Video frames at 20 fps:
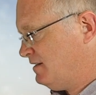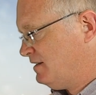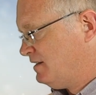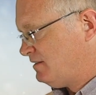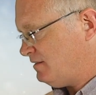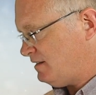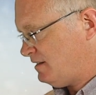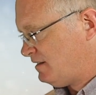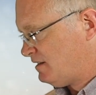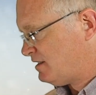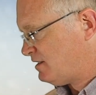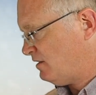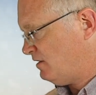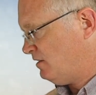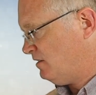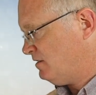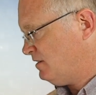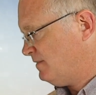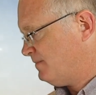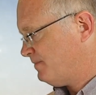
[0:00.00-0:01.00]
Should we do a
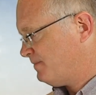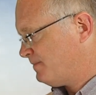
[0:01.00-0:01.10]
song?